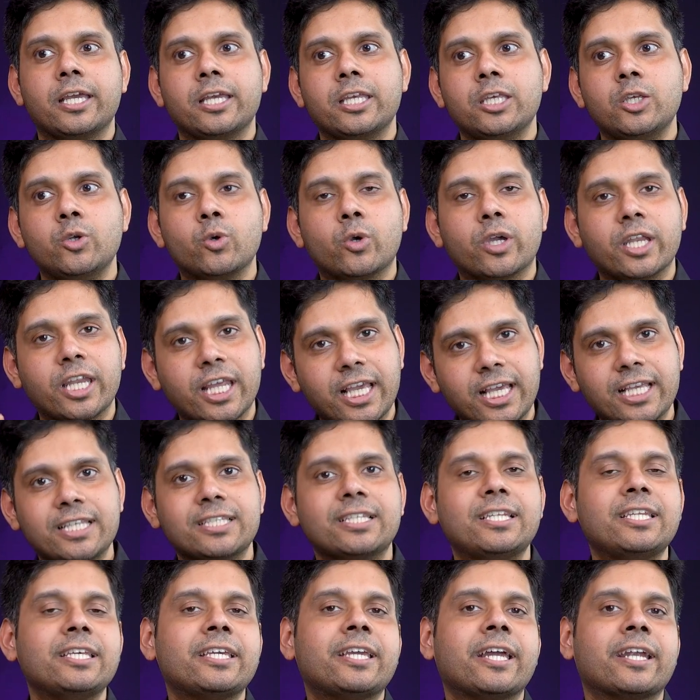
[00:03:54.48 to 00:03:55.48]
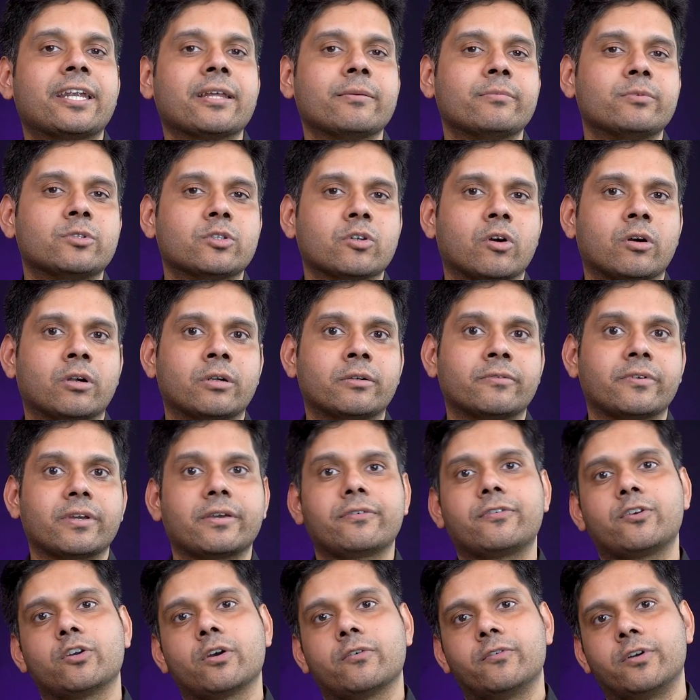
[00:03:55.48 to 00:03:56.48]
You can easily get absorbed
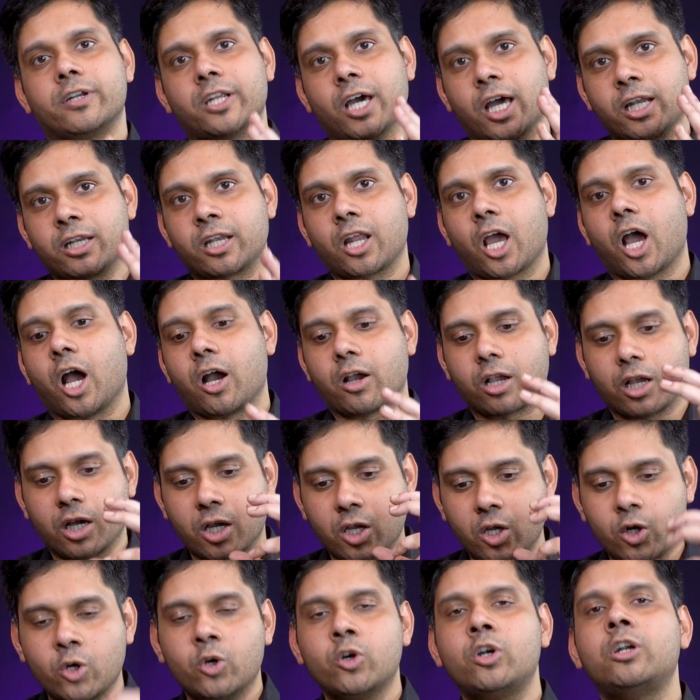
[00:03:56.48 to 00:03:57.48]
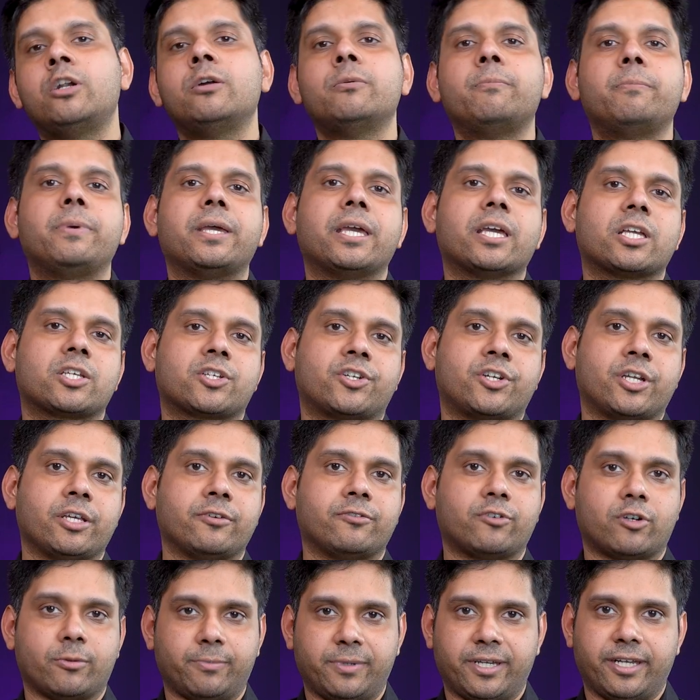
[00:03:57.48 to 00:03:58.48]
if you have done a good PhD
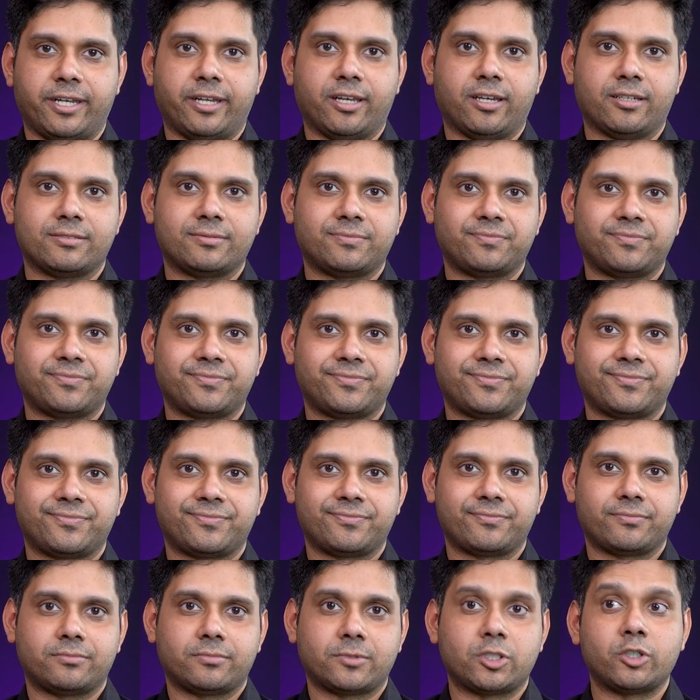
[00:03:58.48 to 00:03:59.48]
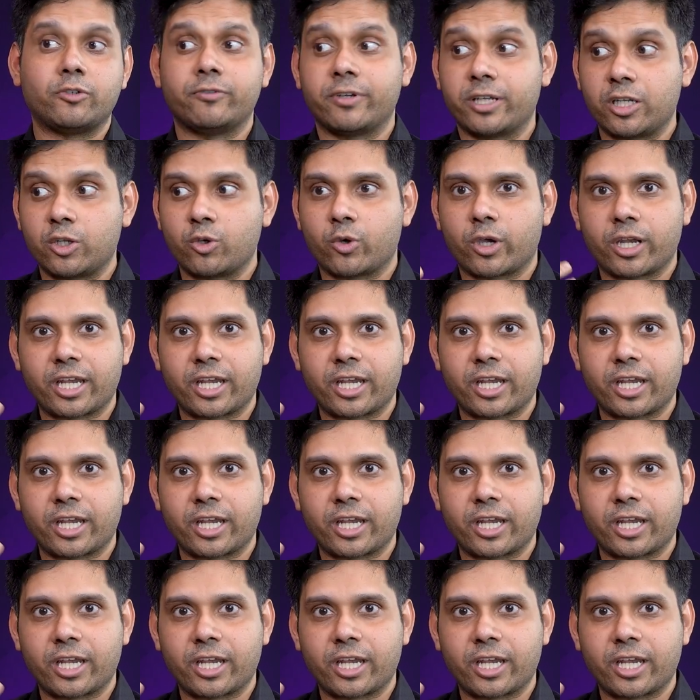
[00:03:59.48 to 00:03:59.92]
from India. Even you